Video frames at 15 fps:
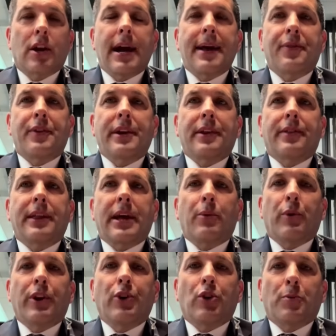Look, I think
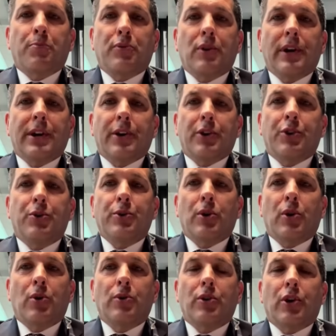that when you're a player,
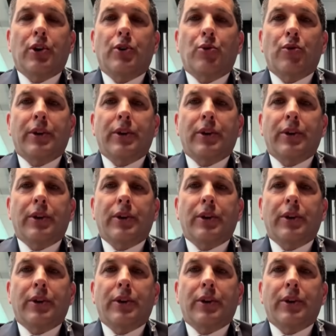you don't